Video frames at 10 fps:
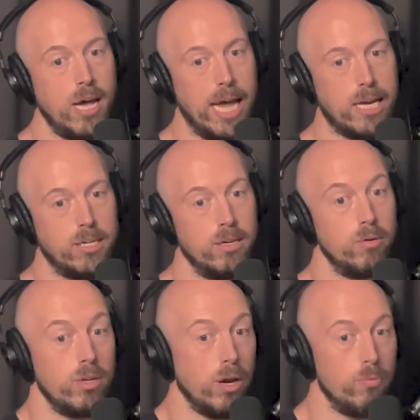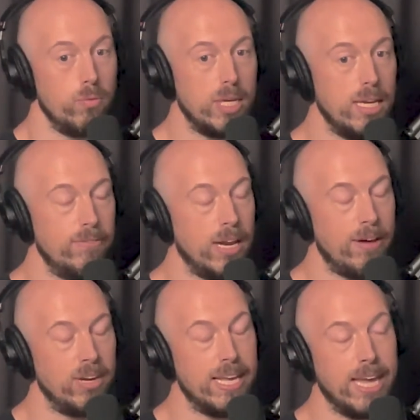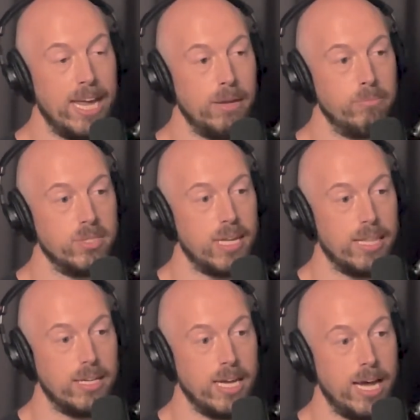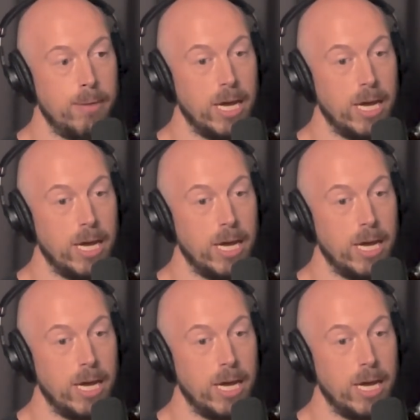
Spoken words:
I could, we didn't even have any games at the time.